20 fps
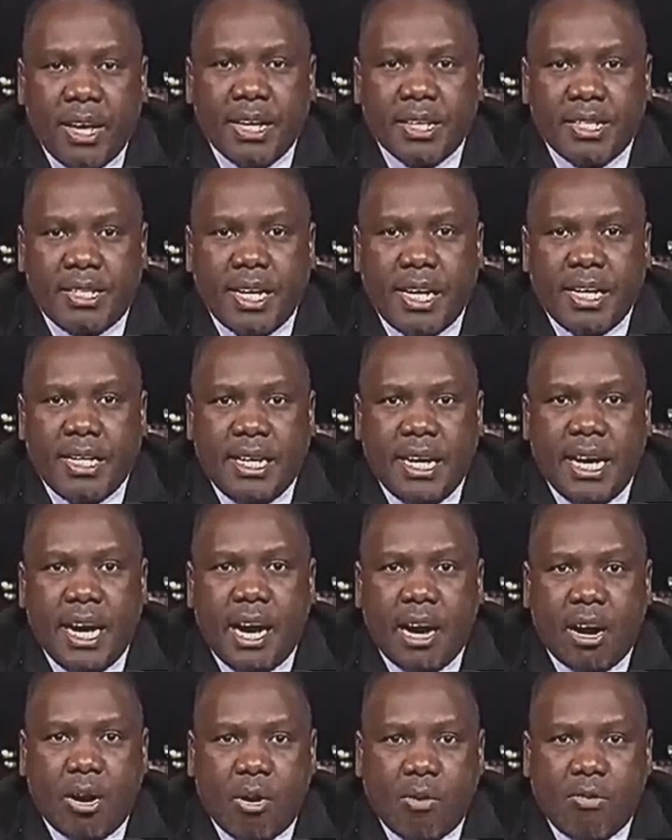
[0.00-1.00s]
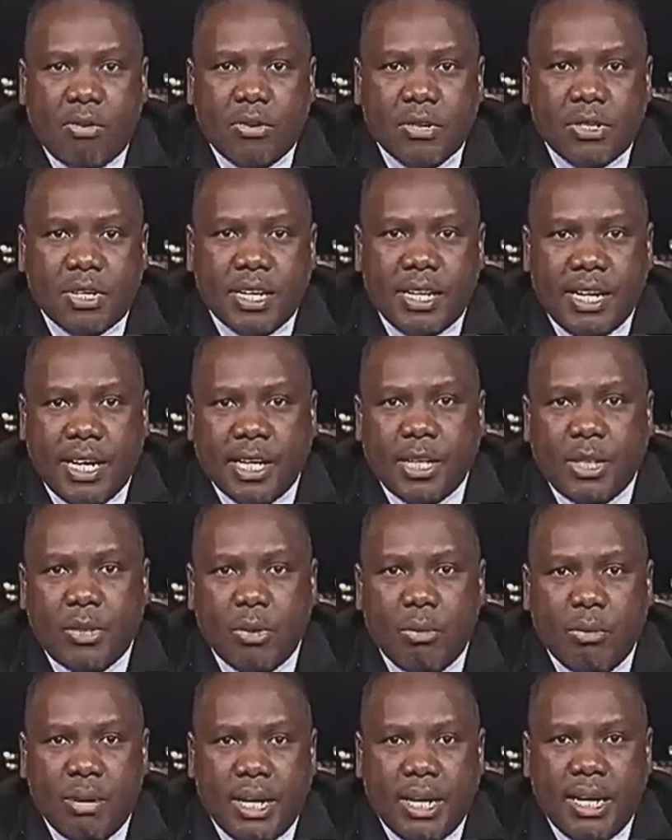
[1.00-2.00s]
is that they are governors in their
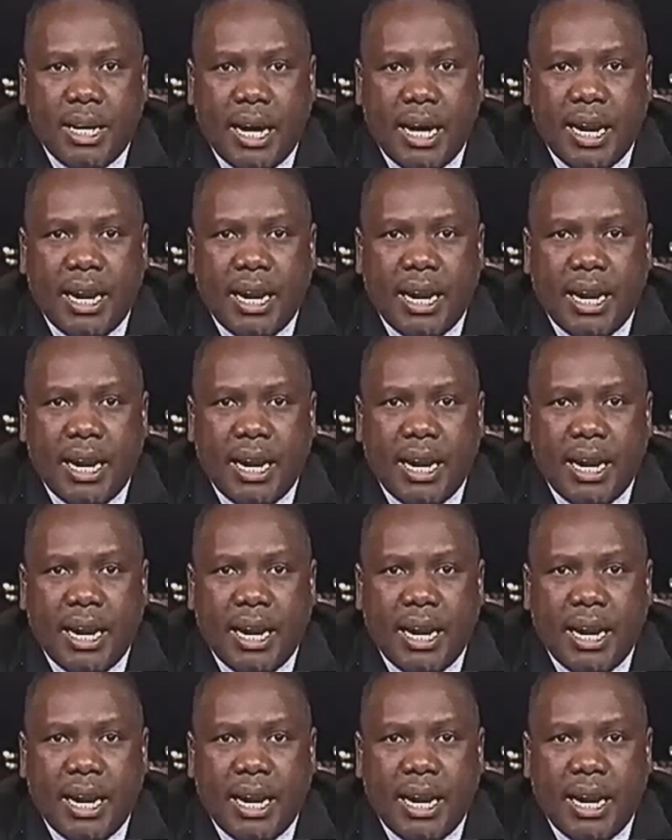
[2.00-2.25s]
domain